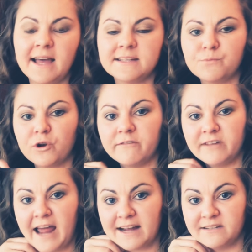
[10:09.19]
as more of
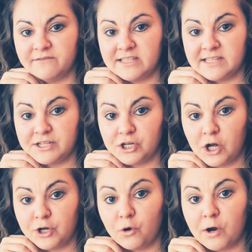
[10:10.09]
an active decision
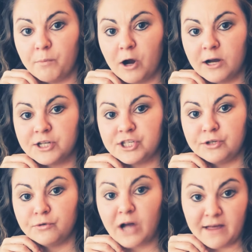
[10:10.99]
on your part
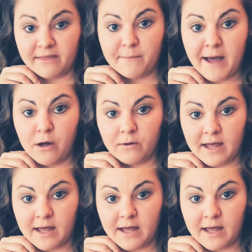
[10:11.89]
to cut them out